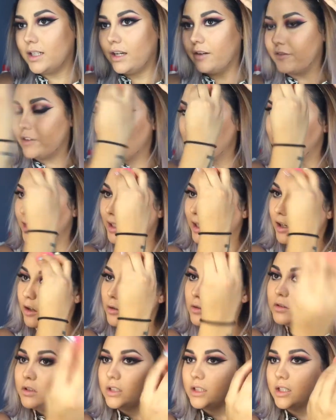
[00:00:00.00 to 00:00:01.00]
everything
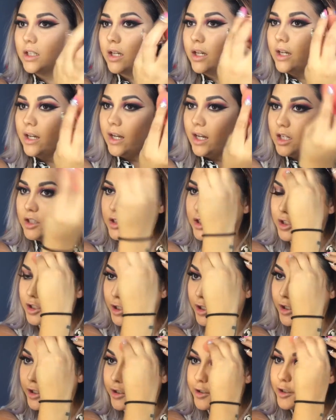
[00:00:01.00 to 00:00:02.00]
out and just
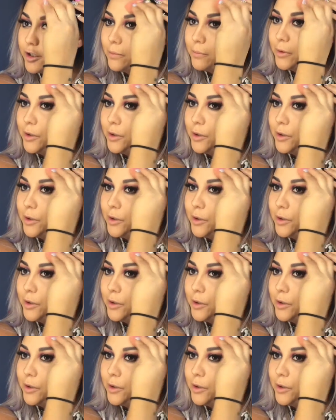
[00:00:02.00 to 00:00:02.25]
turn your